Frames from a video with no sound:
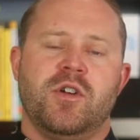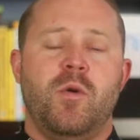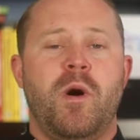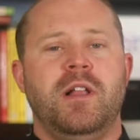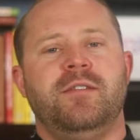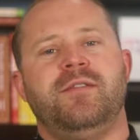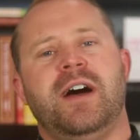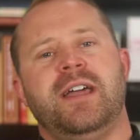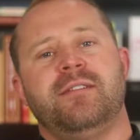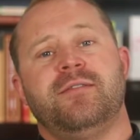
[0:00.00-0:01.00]

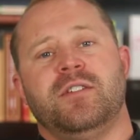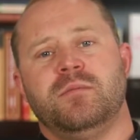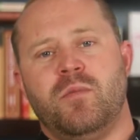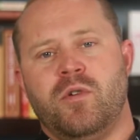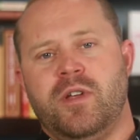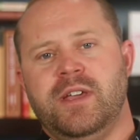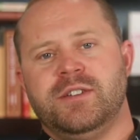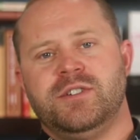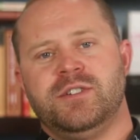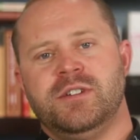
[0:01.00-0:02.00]
qualifying for a
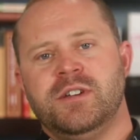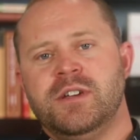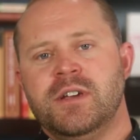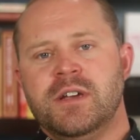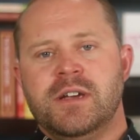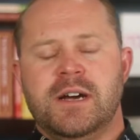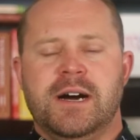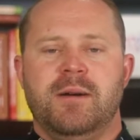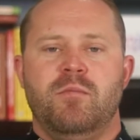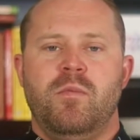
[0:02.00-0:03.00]
mortgage.
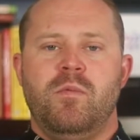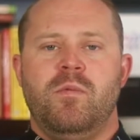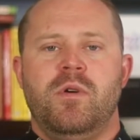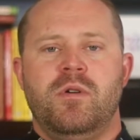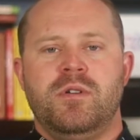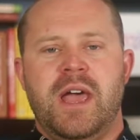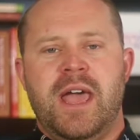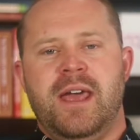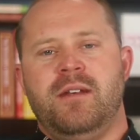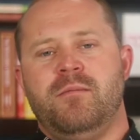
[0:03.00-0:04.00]
Um,
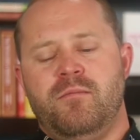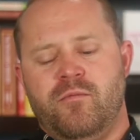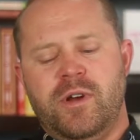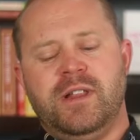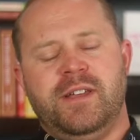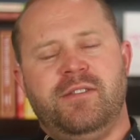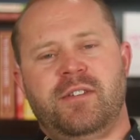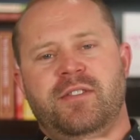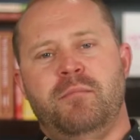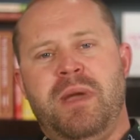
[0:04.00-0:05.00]
and really,
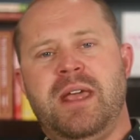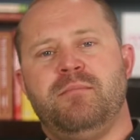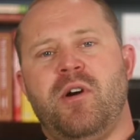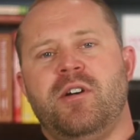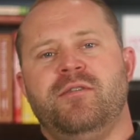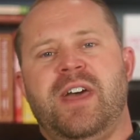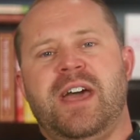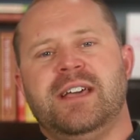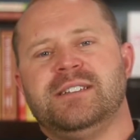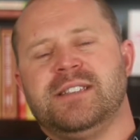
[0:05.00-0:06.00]
the main part of
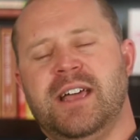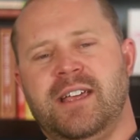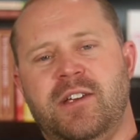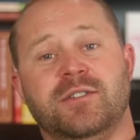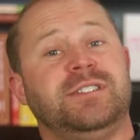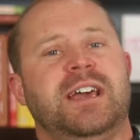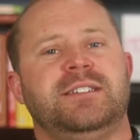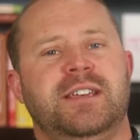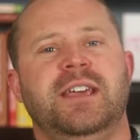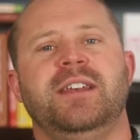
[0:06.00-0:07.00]
that is like your
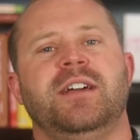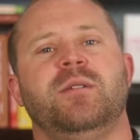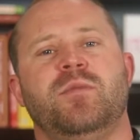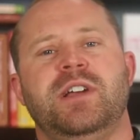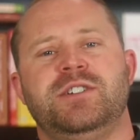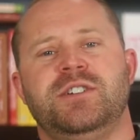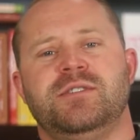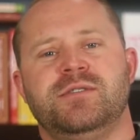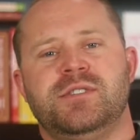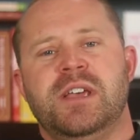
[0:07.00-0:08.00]
debt to income
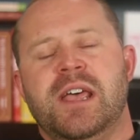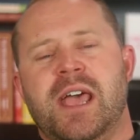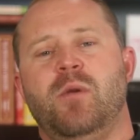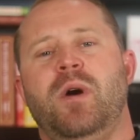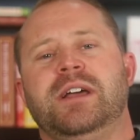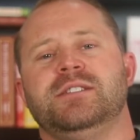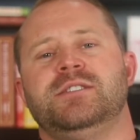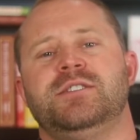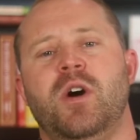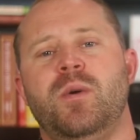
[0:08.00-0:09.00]
ratios and why it's
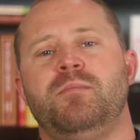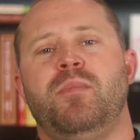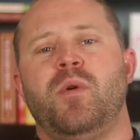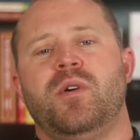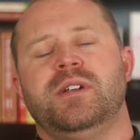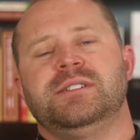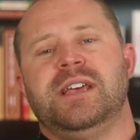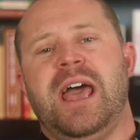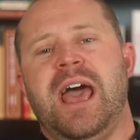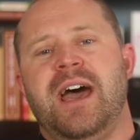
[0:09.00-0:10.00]
so important
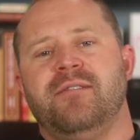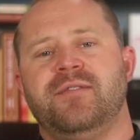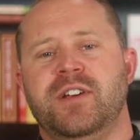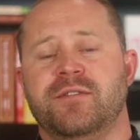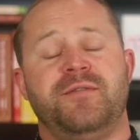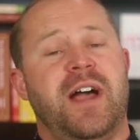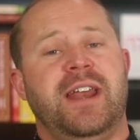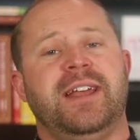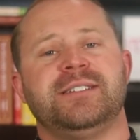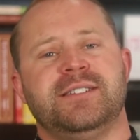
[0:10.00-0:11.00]
to have your
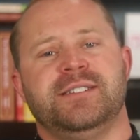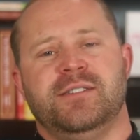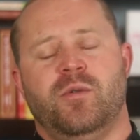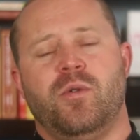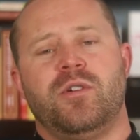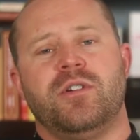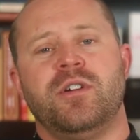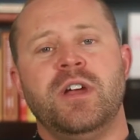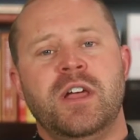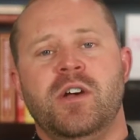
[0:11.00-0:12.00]
finances in
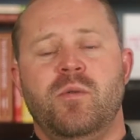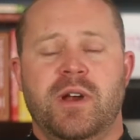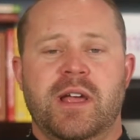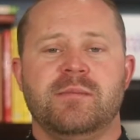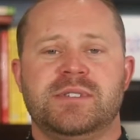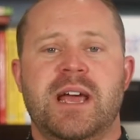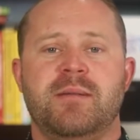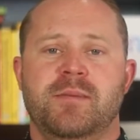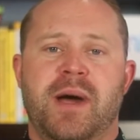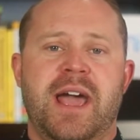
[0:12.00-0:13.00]
order when it comes
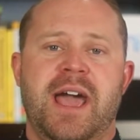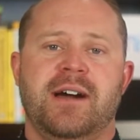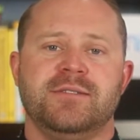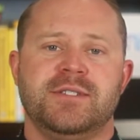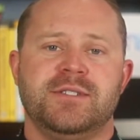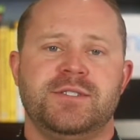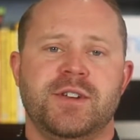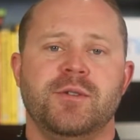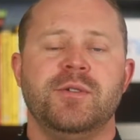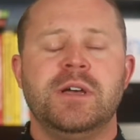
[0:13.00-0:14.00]
time to buy a house.
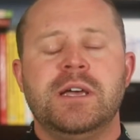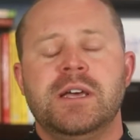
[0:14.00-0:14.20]
So,